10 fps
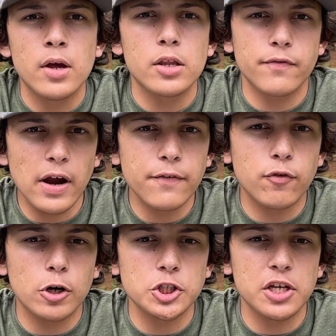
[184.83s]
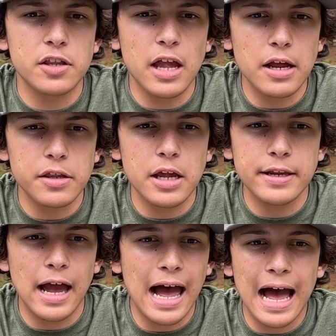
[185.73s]
So therefore, she stays in
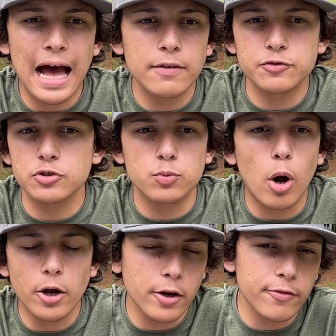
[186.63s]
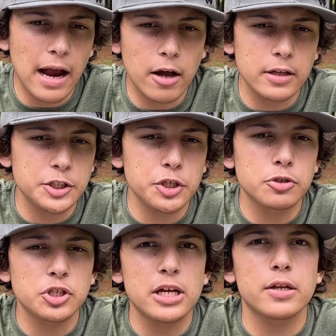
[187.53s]
the hives, just walking around
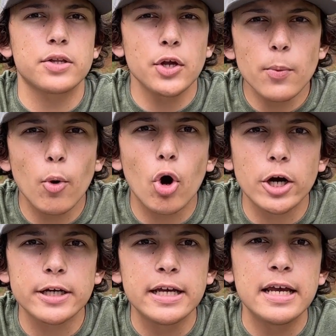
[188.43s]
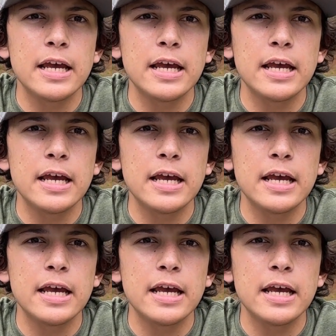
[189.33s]
until she gets too bored.